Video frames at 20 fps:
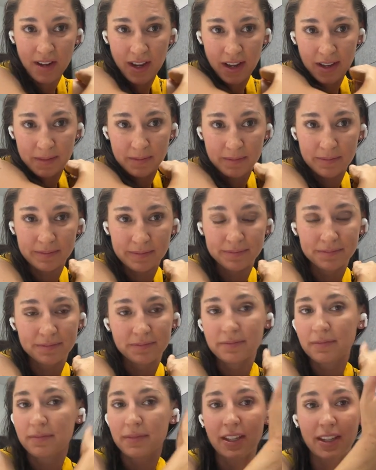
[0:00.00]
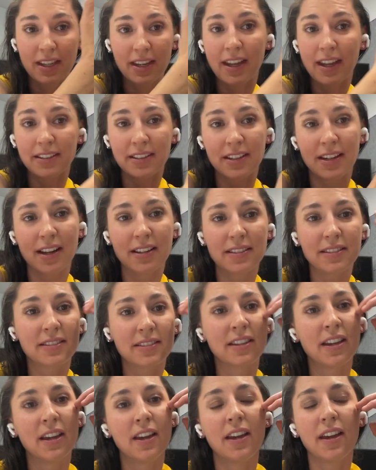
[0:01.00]
um, connected
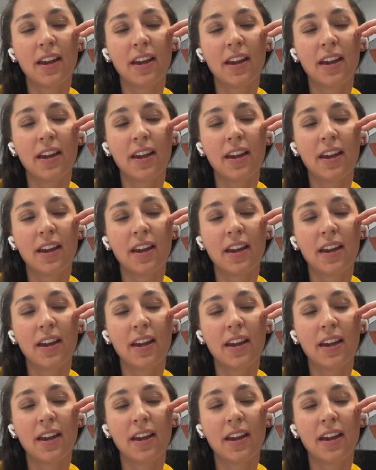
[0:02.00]
us